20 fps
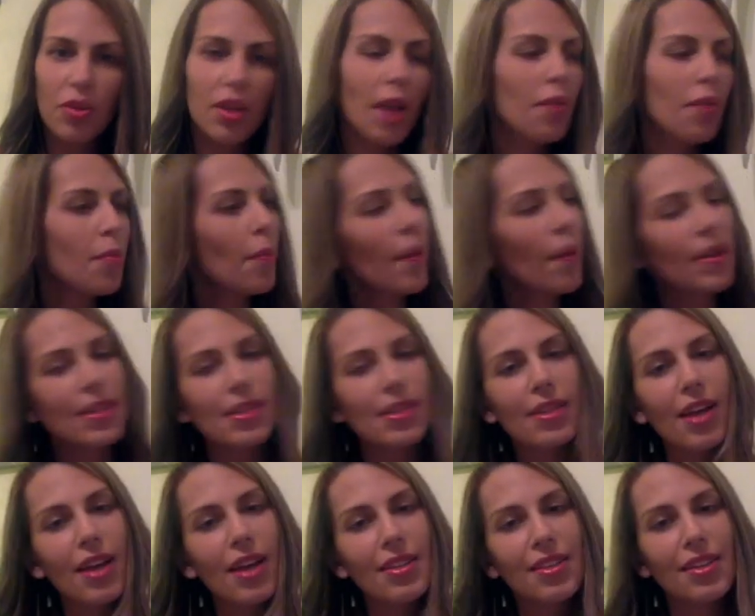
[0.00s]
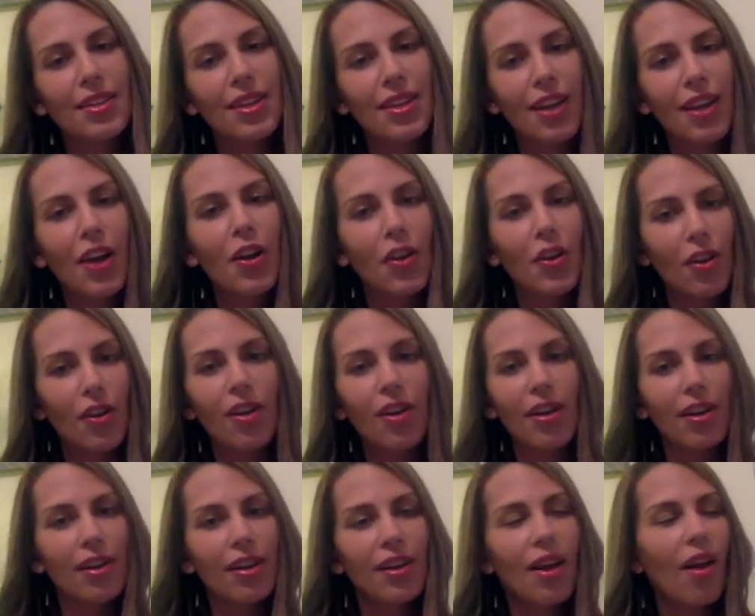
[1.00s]
And I remember as a young
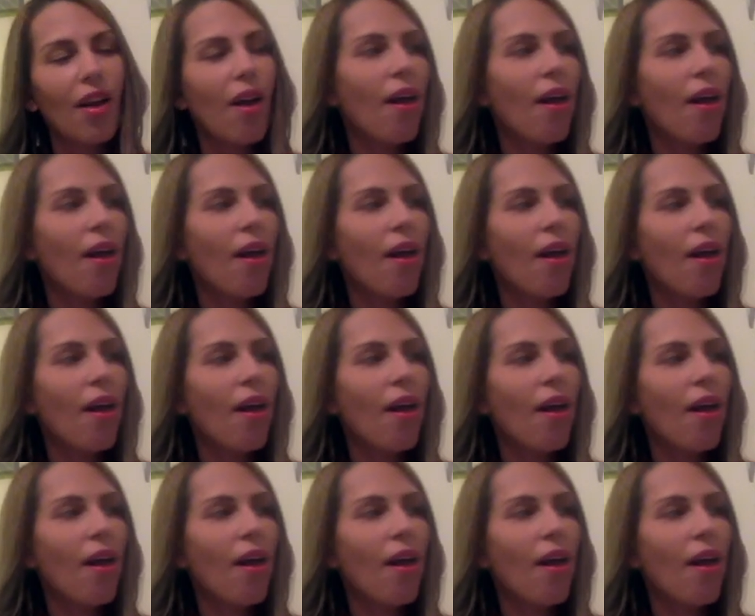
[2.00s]
girl